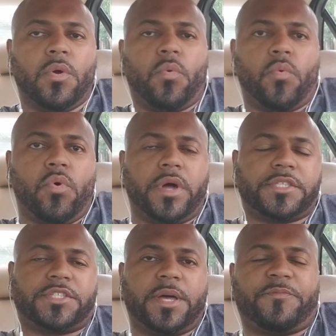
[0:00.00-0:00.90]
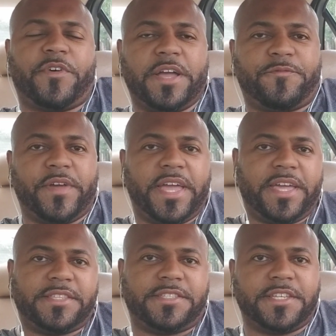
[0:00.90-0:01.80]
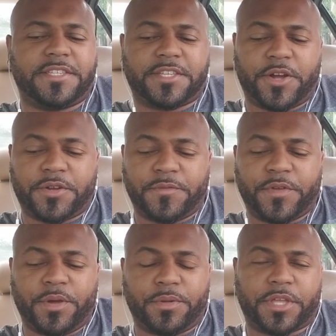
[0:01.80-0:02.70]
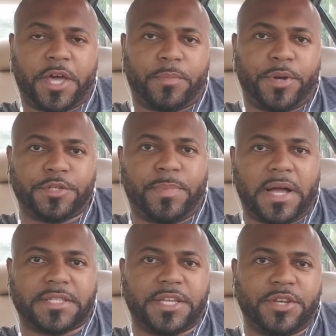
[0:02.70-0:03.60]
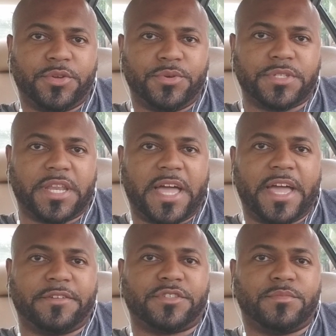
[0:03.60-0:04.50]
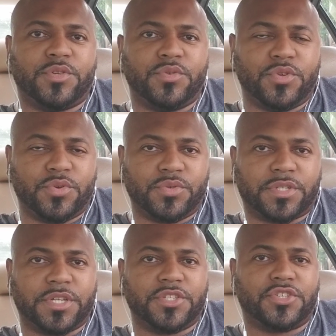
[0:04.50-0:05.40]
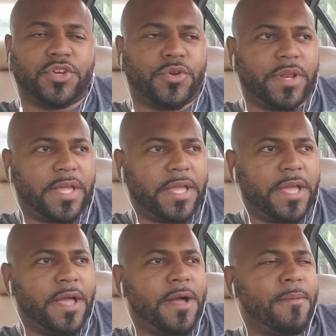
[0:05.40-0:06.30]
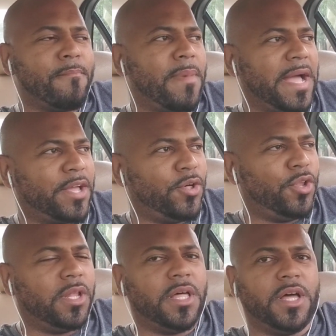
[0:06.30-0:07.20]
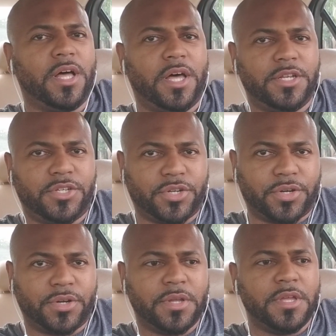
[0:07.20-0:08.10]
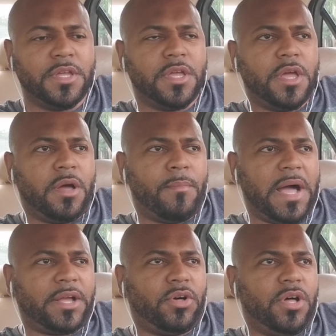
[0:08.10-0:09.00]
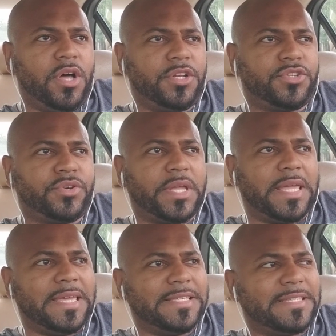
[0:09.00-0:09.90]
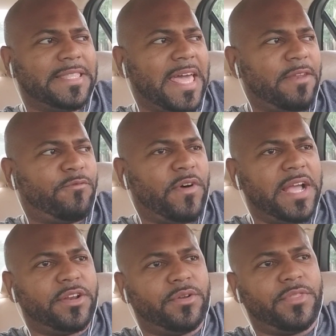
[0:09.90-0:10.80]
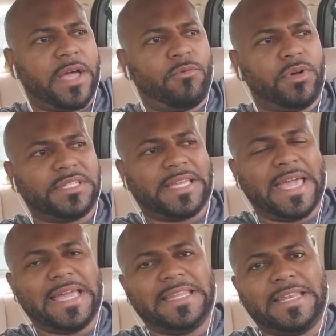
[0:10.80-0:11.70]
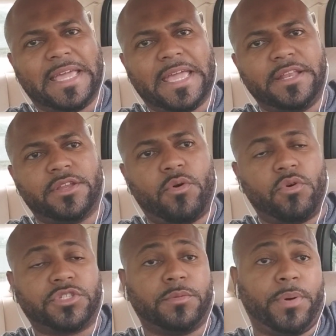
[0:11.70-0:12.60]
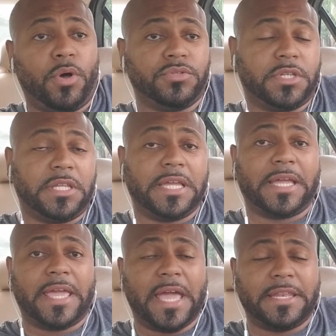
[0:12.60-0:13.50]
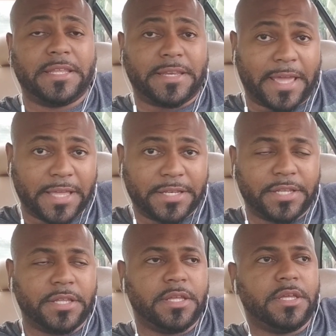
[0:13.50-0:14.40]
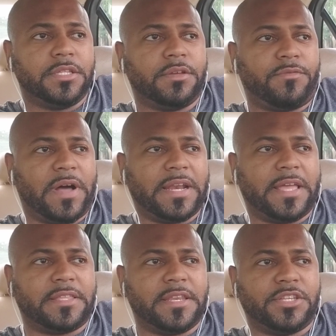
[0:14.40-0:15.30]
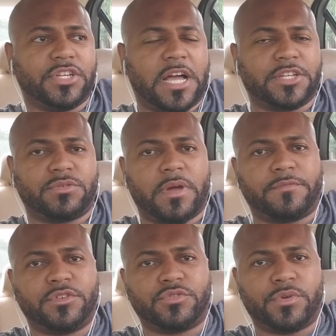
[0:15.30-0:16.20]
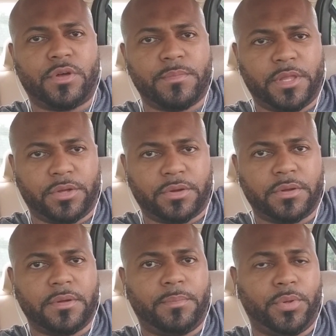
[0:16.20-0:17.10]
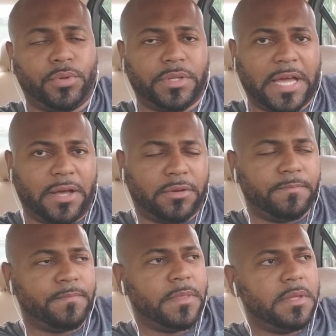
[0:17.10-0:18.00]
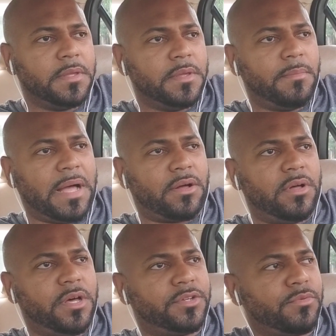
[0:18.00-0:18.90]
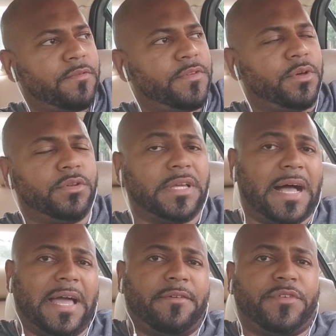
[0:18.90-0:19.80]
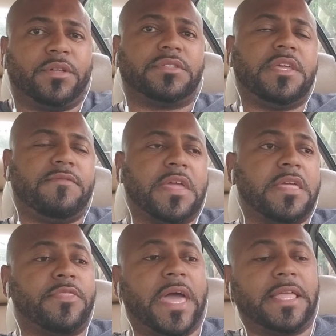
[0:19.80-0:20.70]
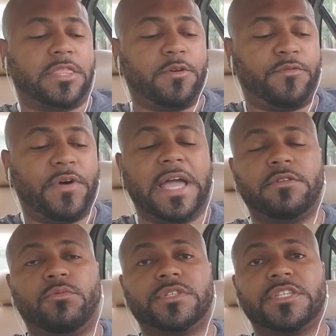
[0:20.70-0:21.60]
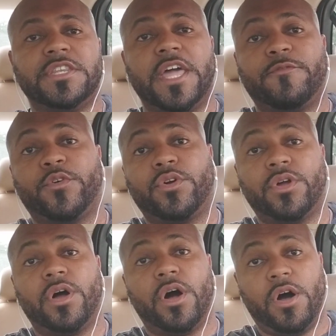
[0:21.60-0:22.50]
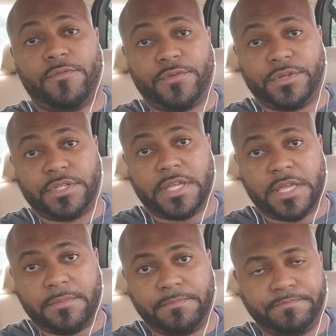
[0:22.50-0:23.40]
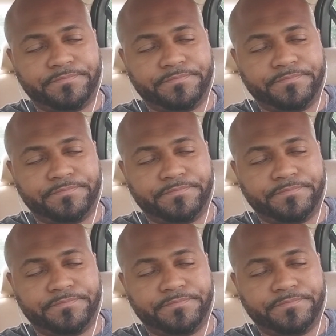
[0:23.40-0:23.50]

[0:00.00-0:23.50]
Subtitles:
What's up, fight fans? This is Kurt DeVille with Counterpunch Boxing News, and I have some new news concerning Michael Hunter. Michael Hunter is that fighter that was a candidate, or supposedly a candidate, to fight Anthony Joshua after Jarrell Miller pulled out. Michael Hunter revealed to IFL TV that the fight was never offered to him.